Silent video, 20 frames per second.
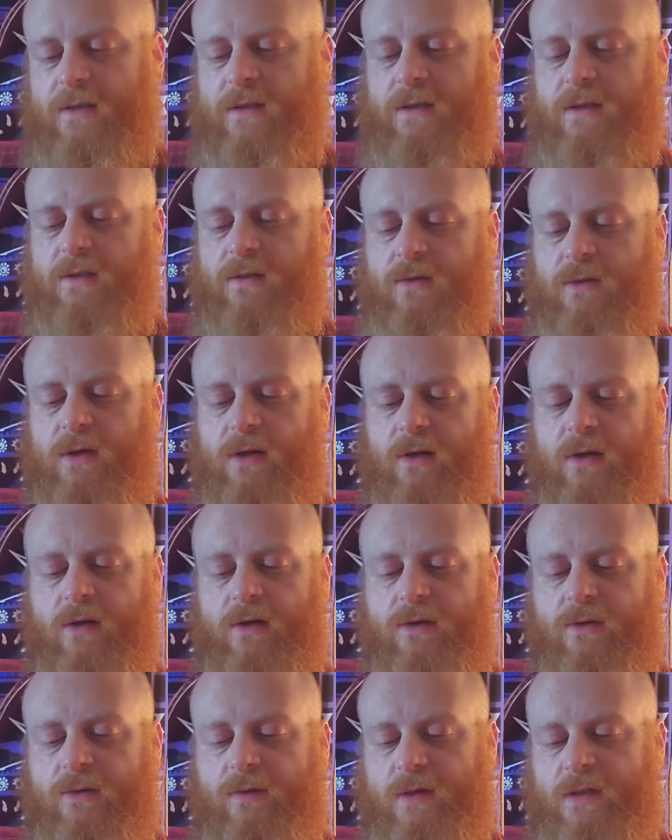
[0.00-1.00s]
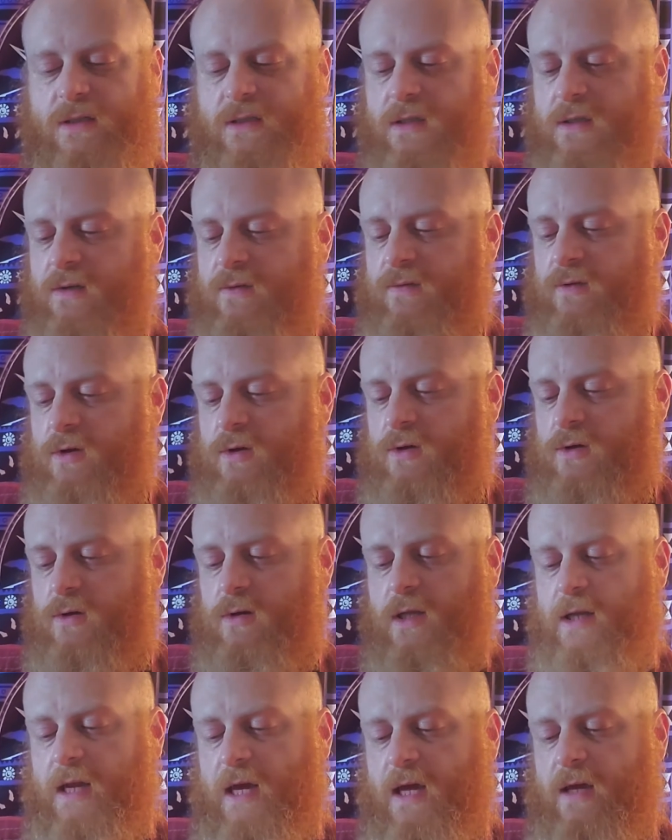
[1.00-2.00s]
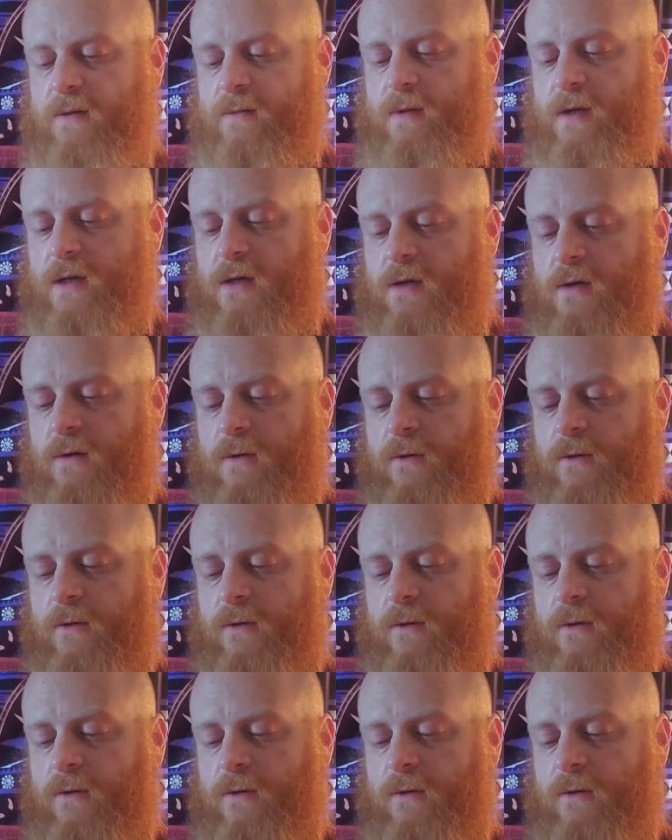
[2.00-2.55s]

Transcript: so characteristic of the whole anatomy.